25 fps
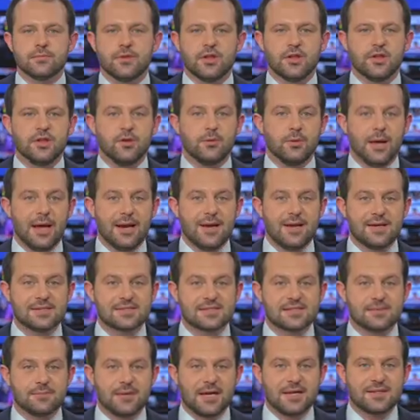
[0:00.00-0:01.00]
The UN
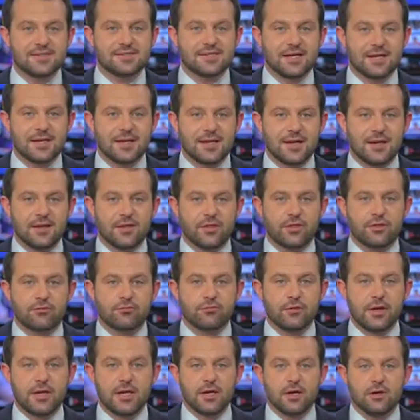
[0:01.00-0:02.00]
estimates that nearly
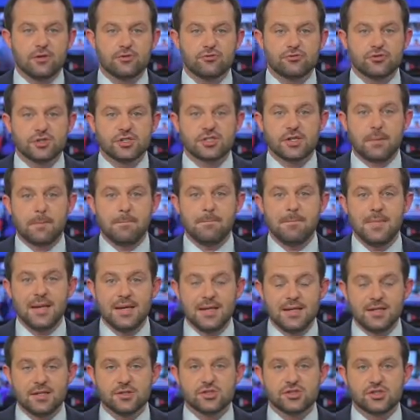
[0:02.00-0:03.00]
300
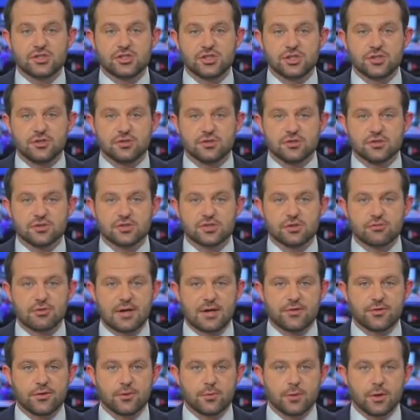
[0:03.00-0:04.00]
million students around
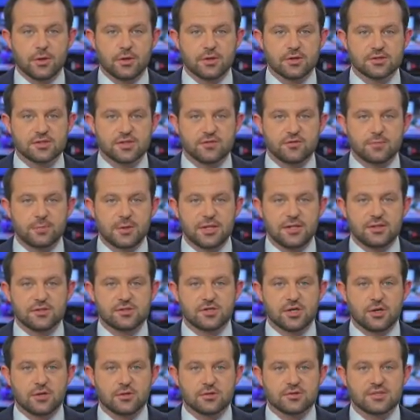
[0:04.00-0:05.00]
the world have been
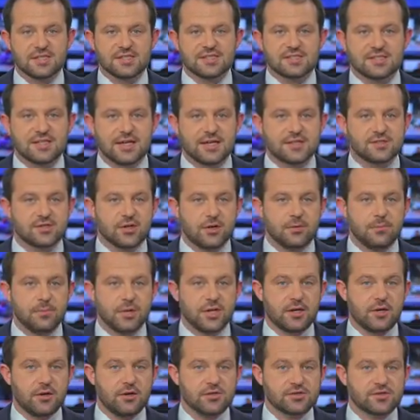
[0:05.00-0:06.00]
told to stay at home
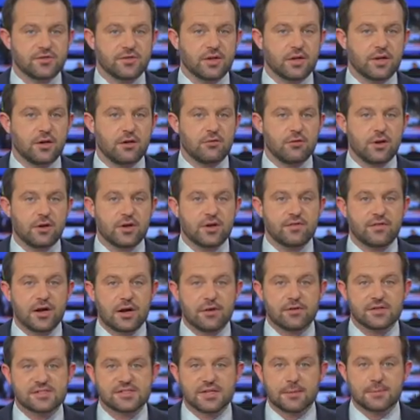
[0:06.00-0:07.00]
because of the
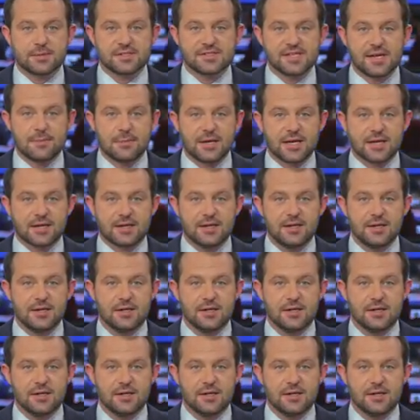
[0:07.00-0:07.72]
coronavirus epidemic.